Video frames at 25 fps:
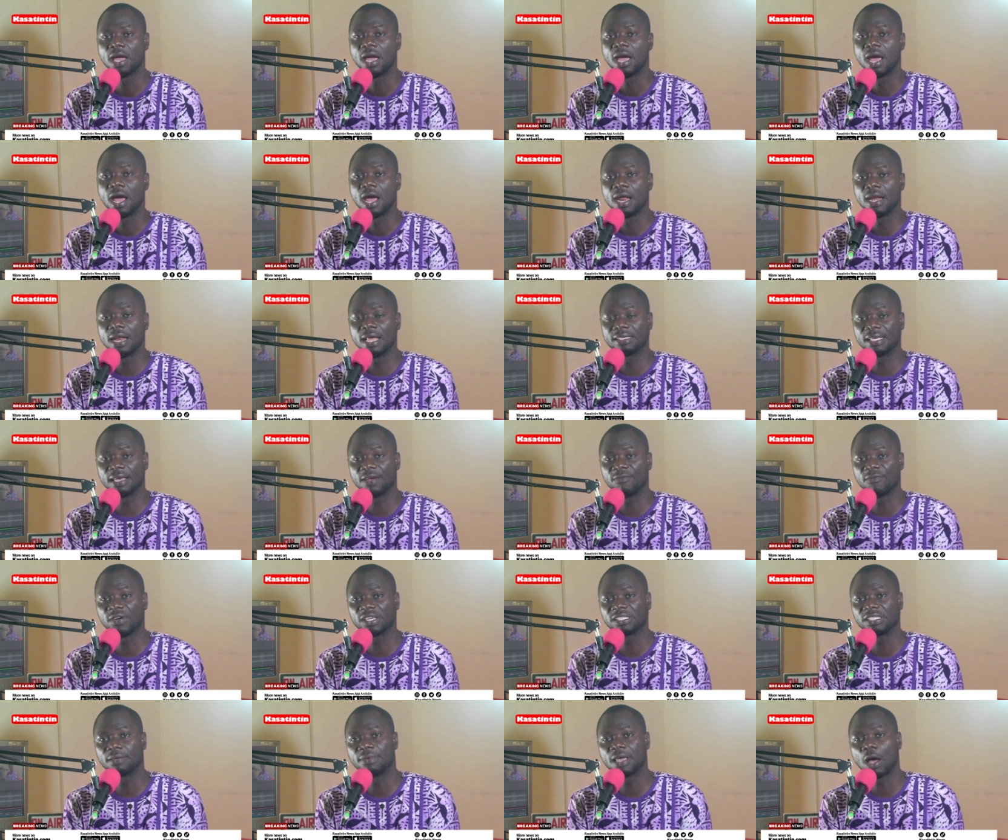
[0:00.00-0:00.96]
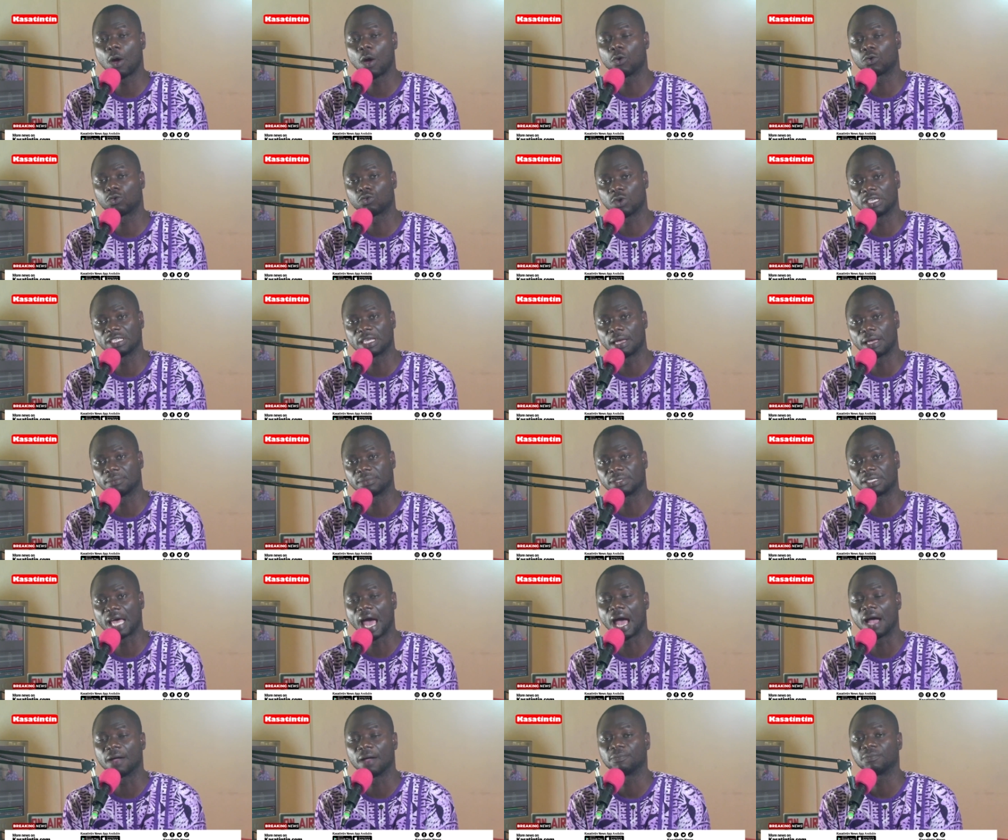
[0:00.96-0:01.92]
Let's say, if I say, the old treasure, I'm
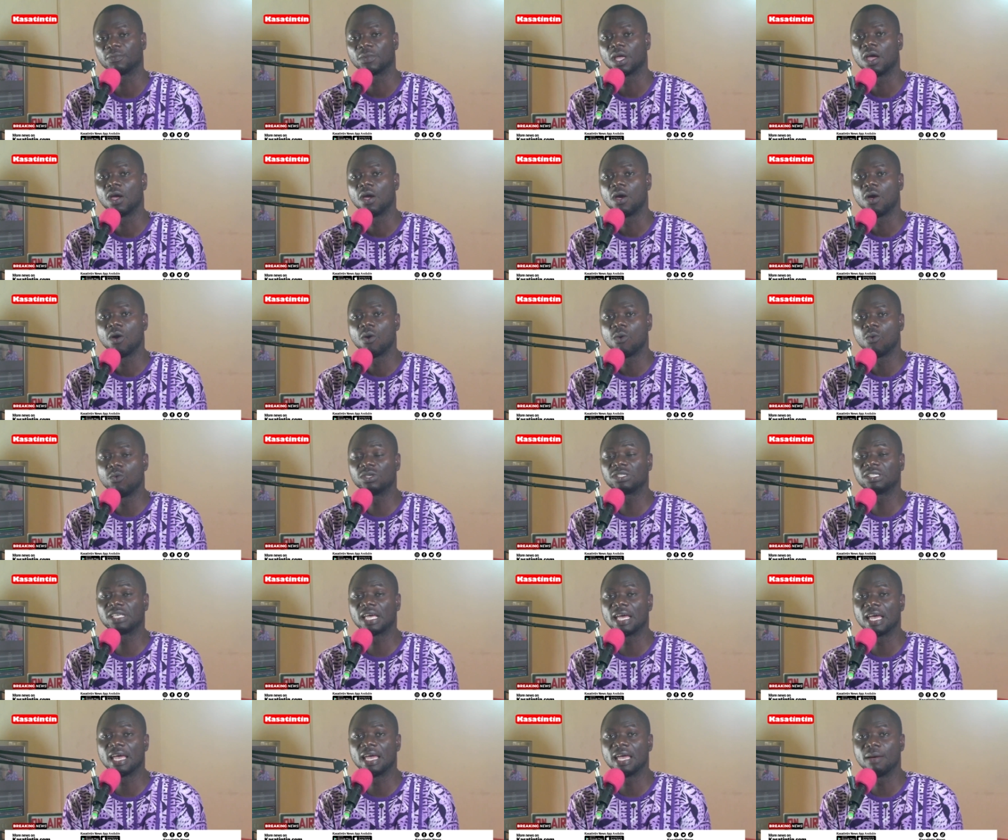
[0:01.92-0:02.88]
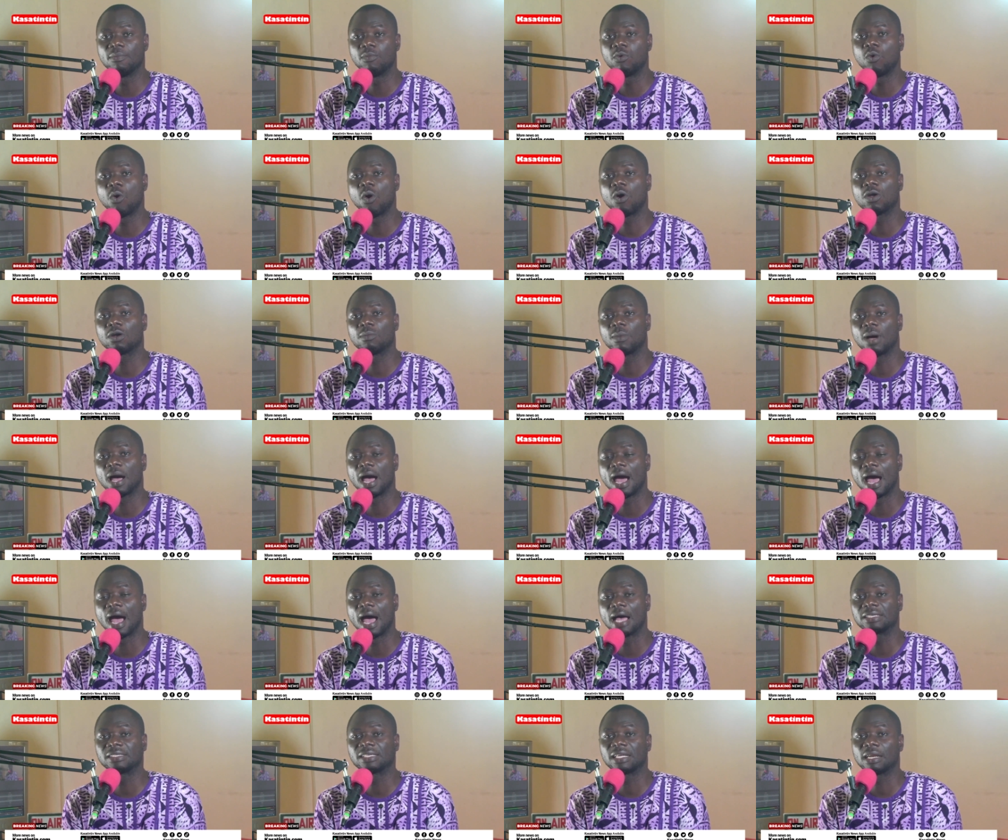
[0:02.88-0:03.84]
sir. We say, a boo on
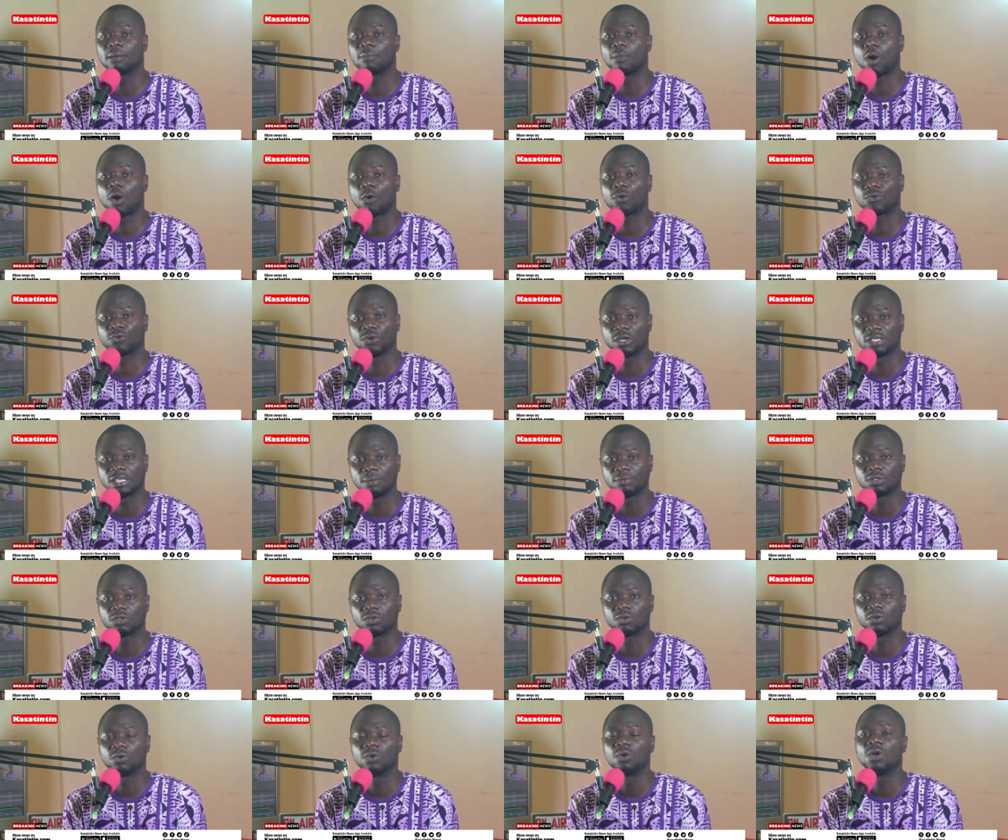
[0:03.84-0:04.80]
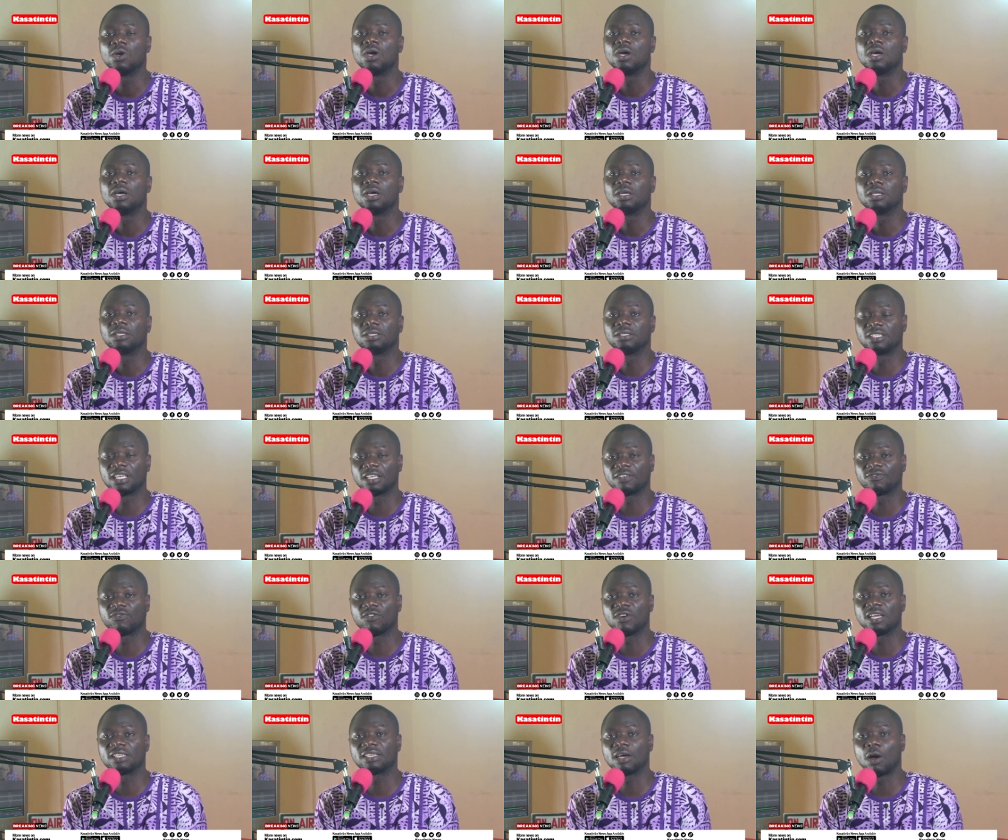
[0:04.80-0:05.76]
my answer, number of treasure, I'm so. Just
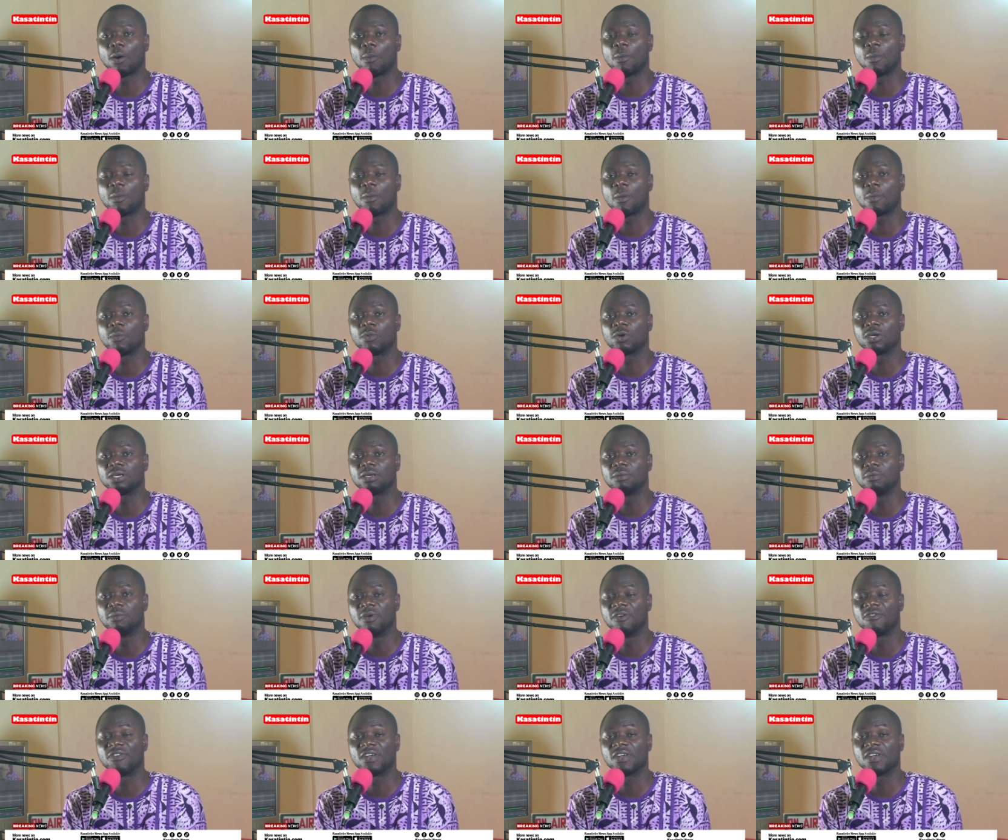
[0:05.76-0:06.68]
for it, um, we be a friend of